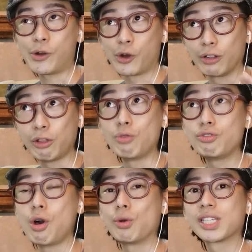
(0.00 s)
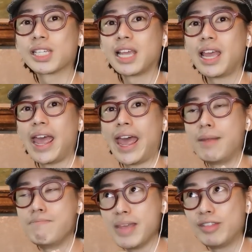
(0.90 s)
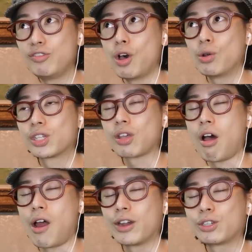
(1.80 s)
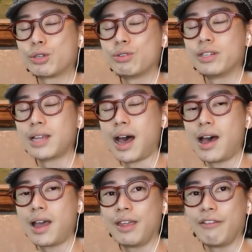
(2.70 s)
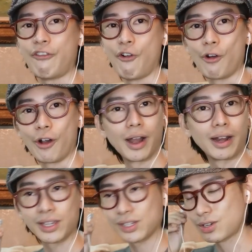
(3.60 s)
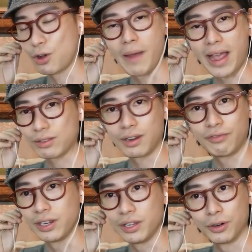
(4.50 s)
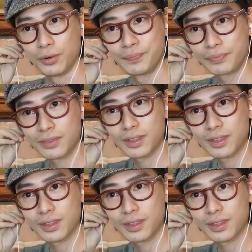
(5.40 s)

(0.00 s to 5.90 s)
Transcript: Her low notes and mid notes are to die for. Let's go back to the video.